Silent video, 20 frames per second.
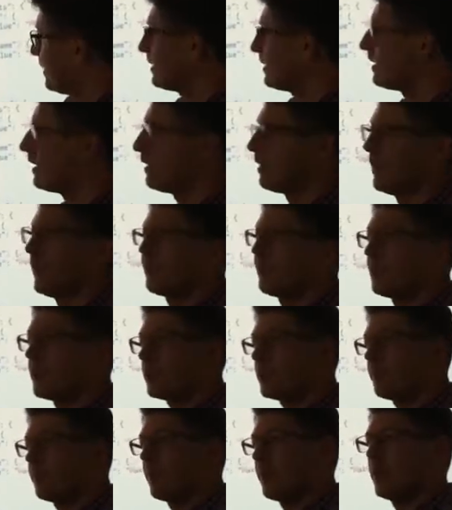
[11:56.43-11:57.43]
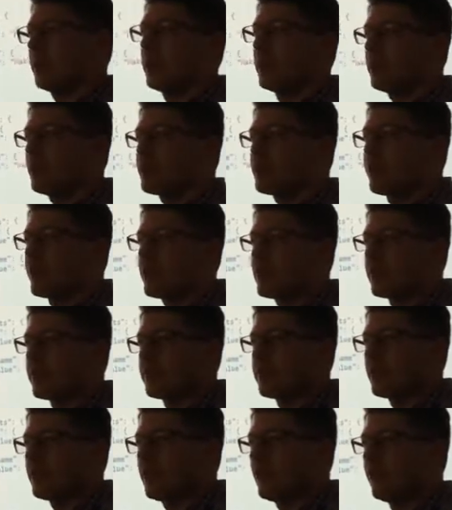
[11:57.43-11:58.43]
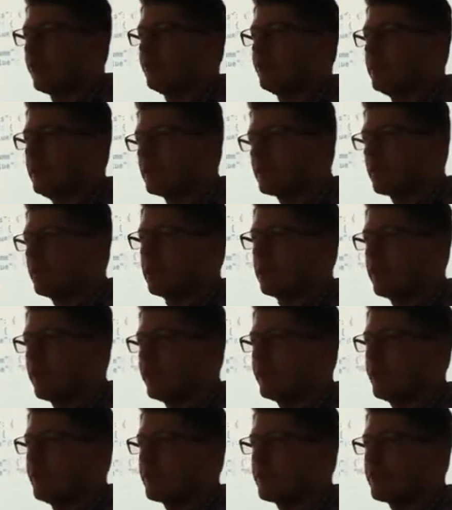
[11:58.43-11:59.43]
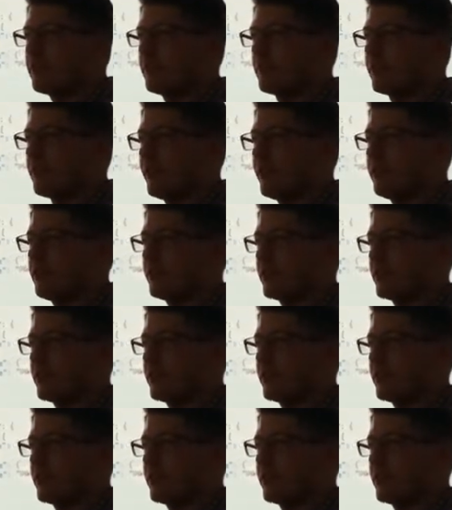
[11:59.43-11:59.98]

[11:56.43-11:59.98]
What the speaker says: is that I have multiple language versions of these content items, right?